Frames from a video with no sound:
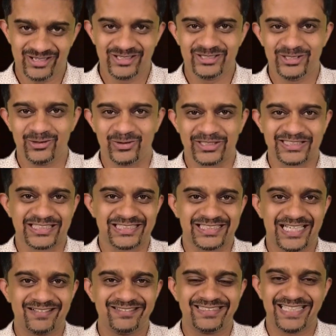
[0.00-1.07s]
You're watching
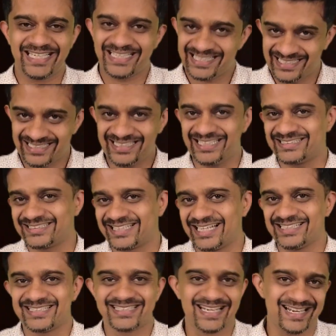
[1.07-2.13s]
Travel Tech. Let's
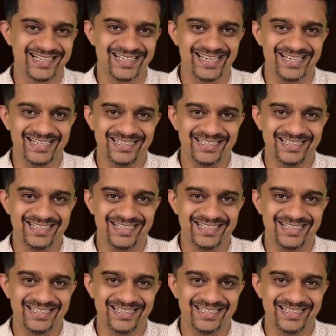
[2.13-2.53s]
get started.